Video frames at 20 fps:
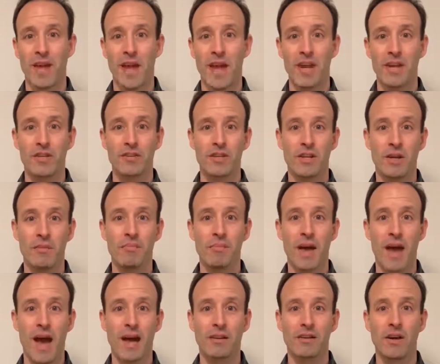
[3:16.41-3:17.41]
and it should
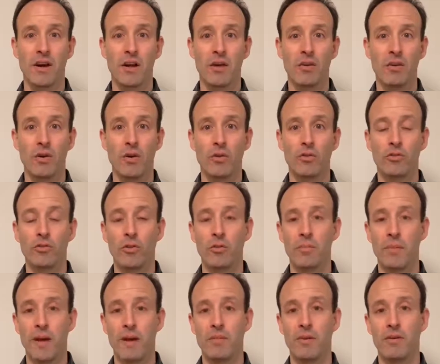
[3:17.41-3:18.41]
impact those who
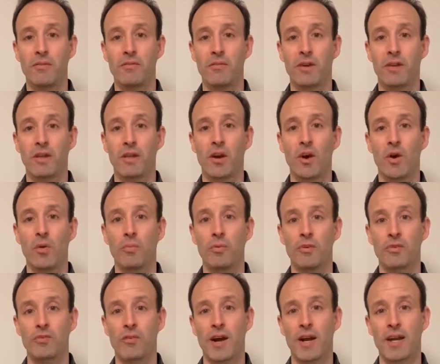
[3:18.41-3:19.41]
may be feeling
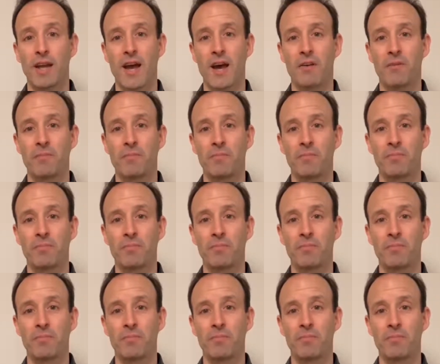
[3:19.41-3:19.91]
hopeless right now.